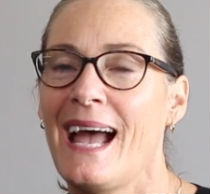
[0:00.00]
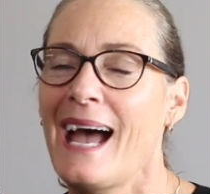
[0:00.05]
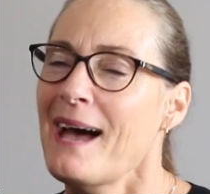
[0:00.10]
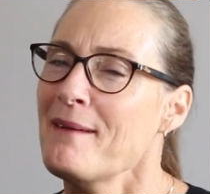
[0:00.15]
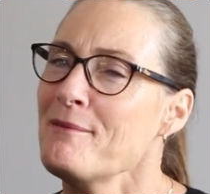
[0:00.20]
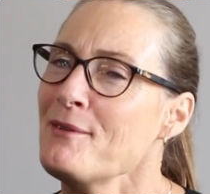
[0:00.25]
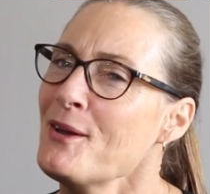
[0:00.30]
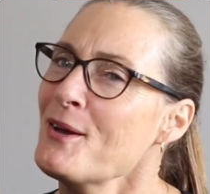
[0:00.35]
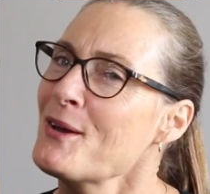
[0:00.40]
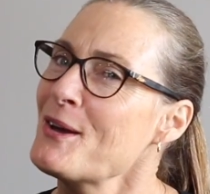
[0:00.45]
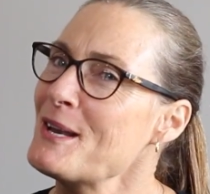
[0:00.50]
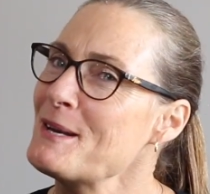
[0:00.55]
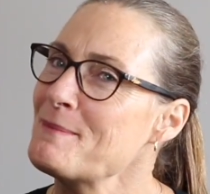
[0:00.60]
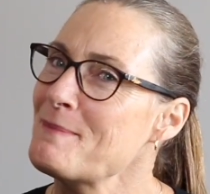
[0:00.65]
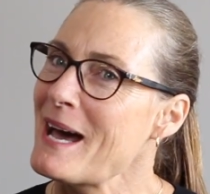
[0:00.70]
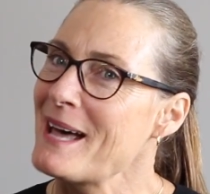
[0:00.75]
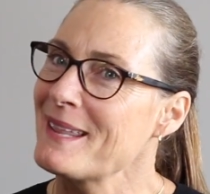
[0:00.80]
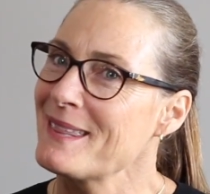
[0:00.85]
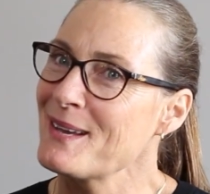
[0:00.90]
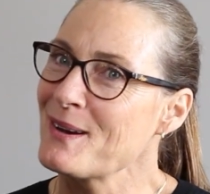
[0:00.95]
Have you heard
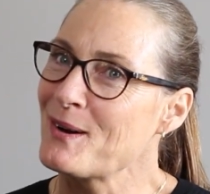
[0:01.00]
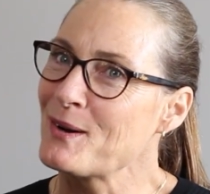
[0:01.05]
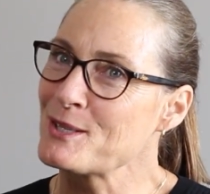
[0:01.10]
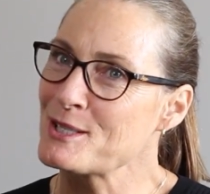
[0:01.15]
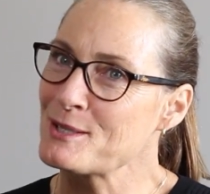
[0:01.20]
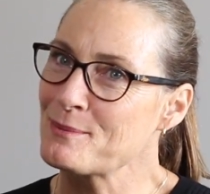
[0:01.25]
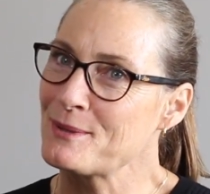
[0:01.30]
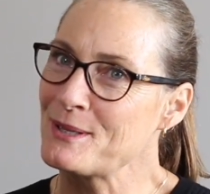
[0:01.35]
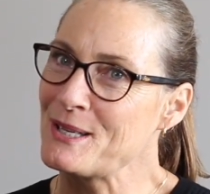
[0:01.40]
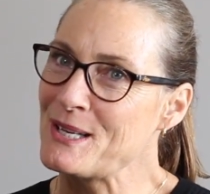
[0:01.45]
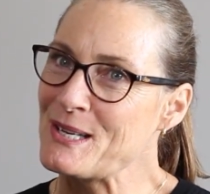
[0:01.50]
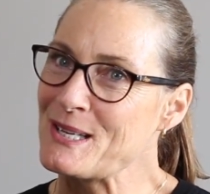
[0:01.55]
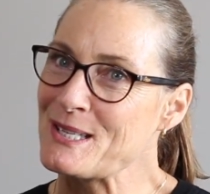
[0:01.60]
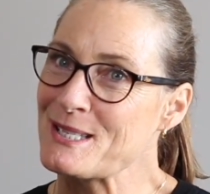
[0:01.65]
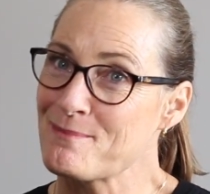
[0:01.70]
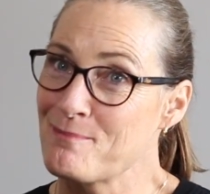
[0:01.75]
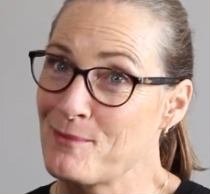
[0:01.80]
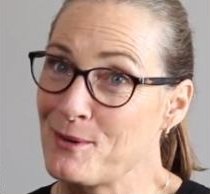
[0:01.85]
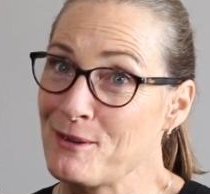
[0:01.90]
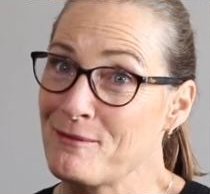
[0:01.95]
about the
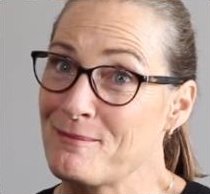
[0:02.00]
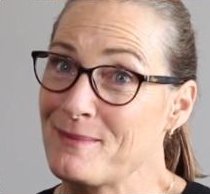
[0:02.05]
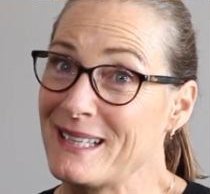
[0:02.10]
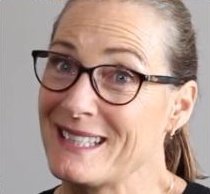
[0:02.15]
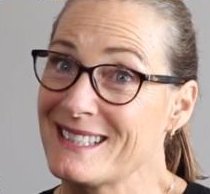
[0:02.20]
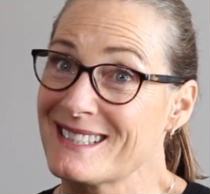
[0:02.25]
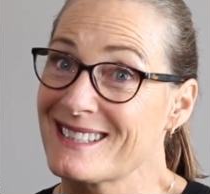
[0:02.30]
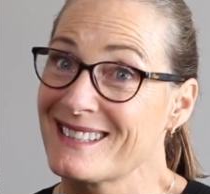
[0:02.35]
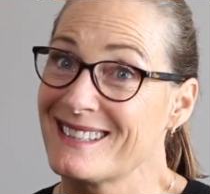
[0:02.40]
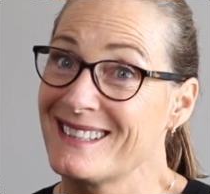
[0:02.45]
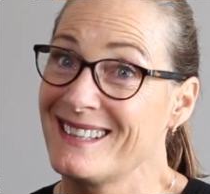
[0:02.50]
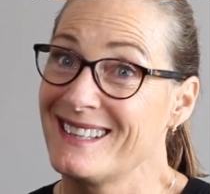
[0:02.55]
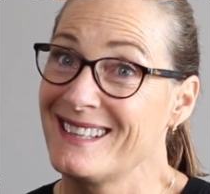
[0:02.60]
Entrepreneurs Movement?